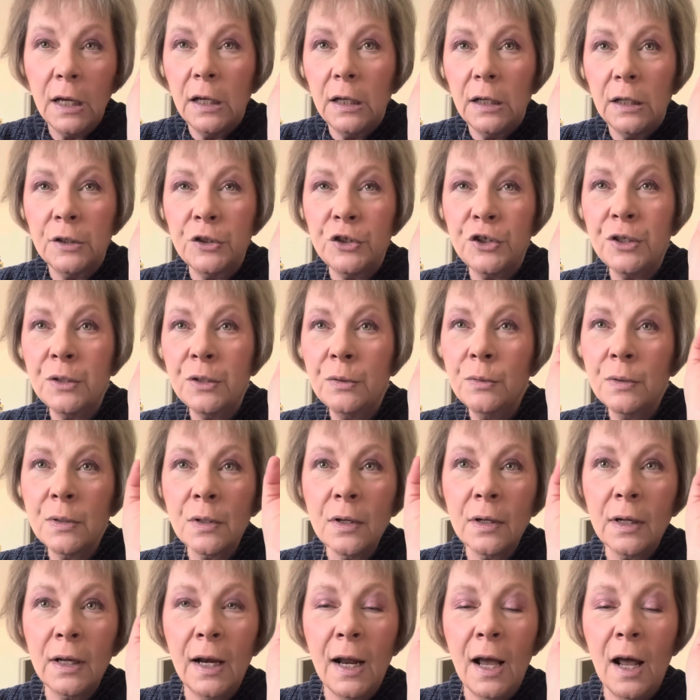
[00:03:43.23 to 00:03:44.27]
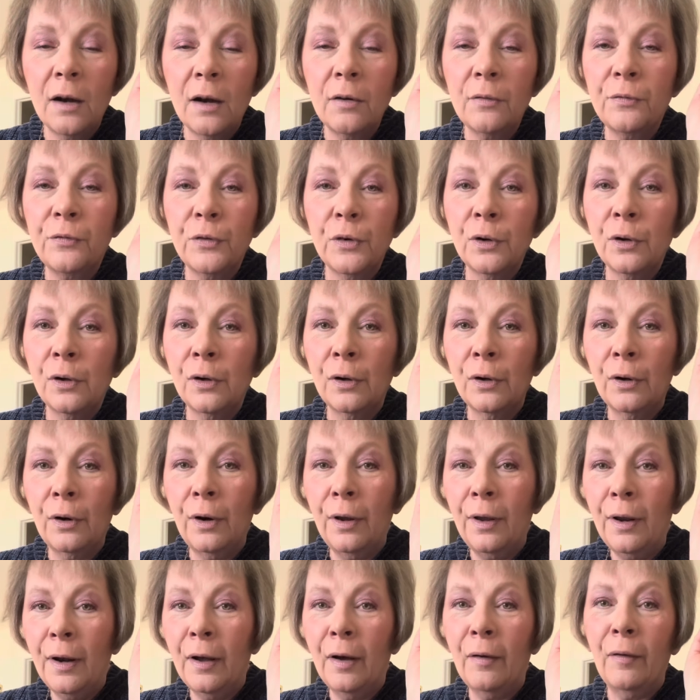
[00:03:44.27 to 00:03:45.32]
And she was looking at it for,
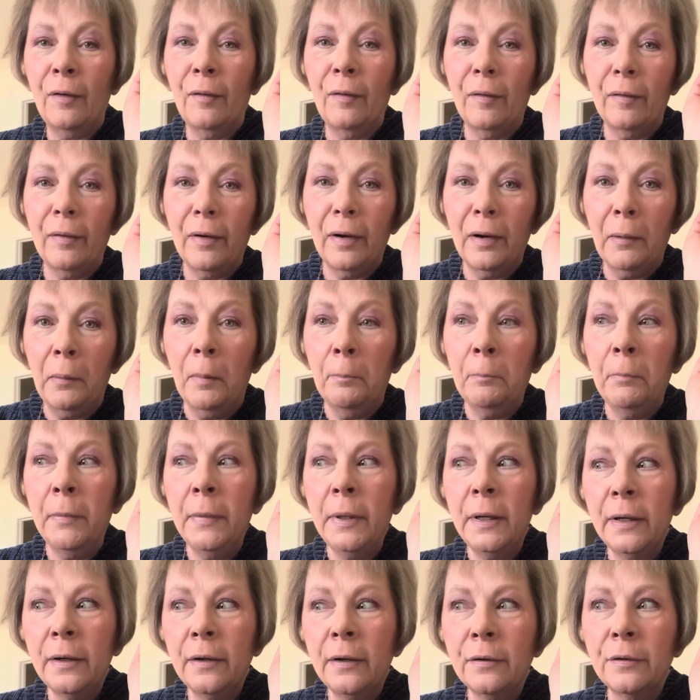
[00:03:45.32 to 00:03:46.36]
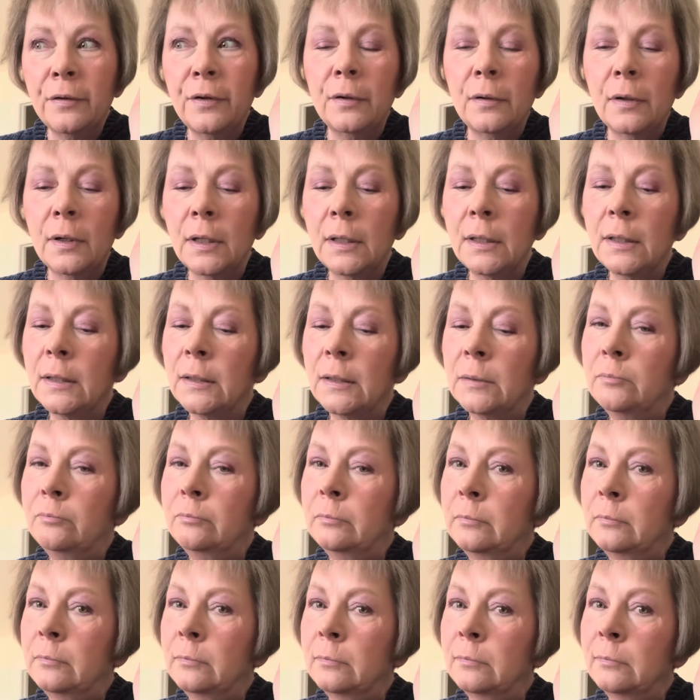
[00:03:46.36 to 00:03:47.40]
a minute or two, and I thought,
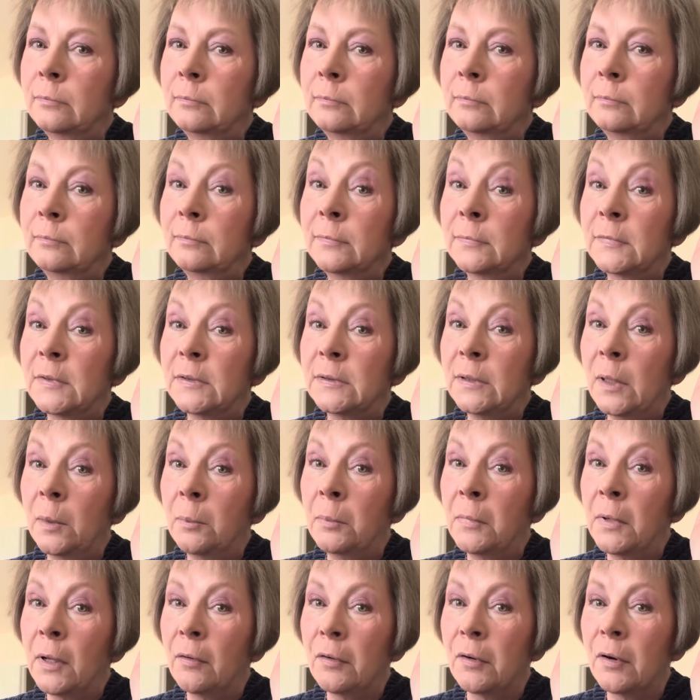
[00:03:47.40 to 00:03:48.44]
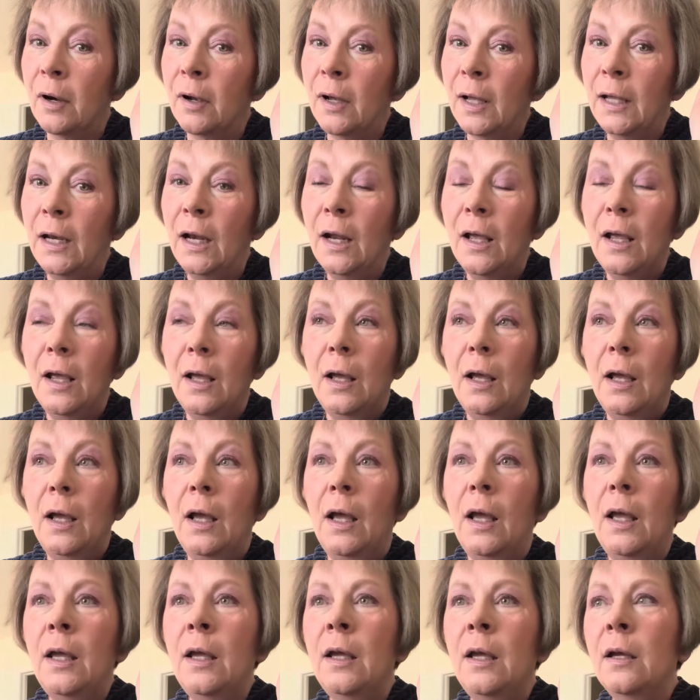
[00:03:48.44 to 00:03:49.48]
something not right.
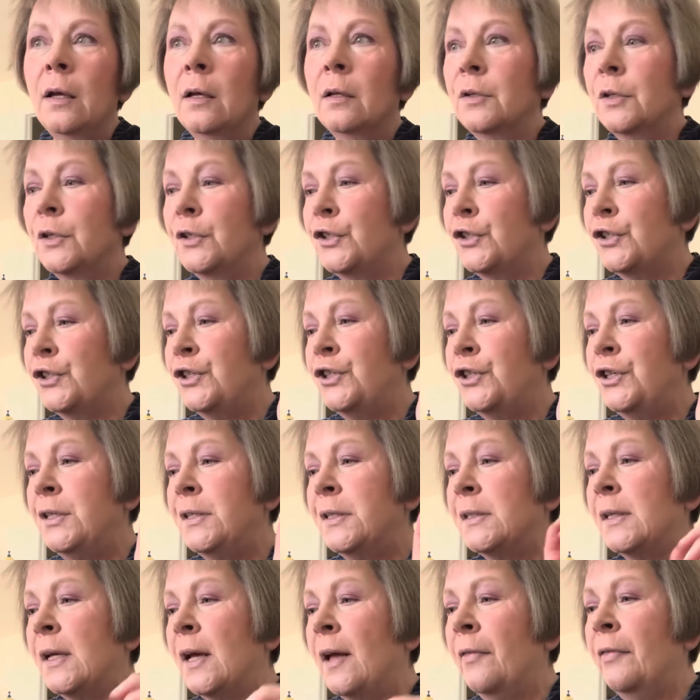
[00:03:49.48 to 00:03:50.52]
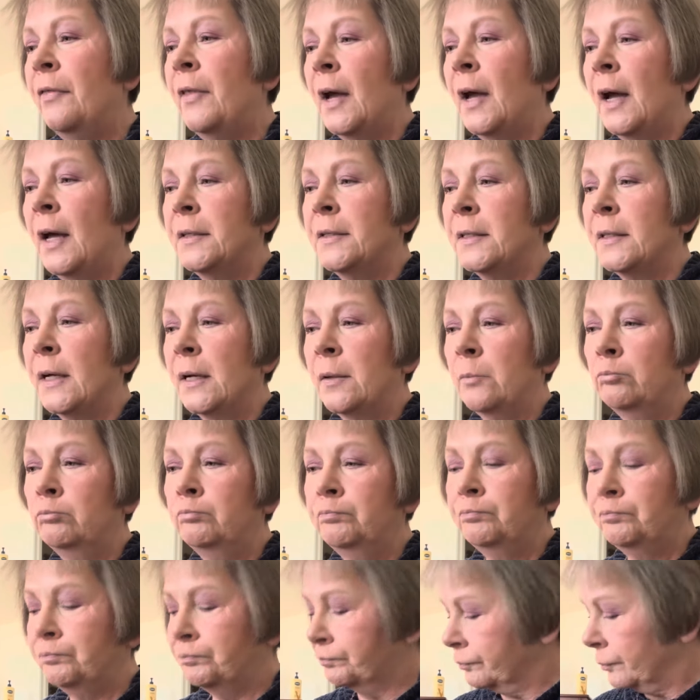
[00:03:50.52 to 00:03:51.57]
And she said that,
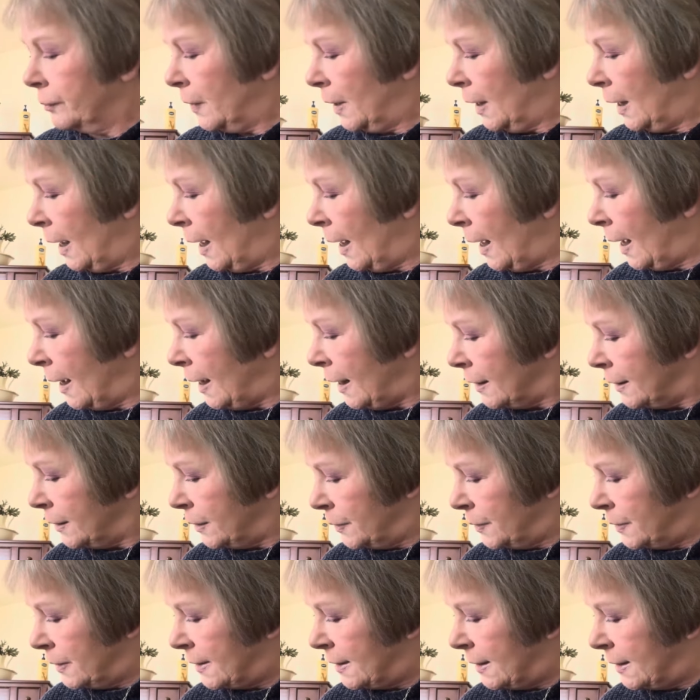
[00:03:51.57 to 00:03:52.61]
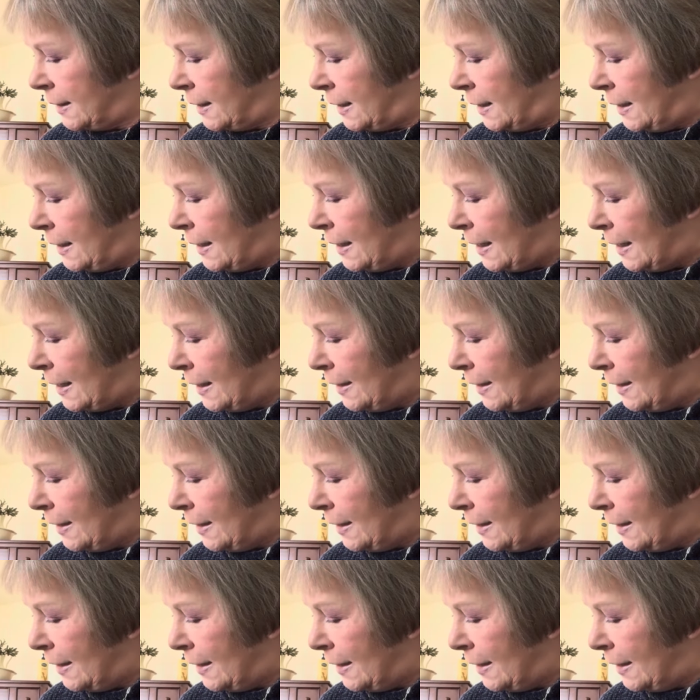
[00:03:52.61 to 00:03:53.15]
hi, Lucy.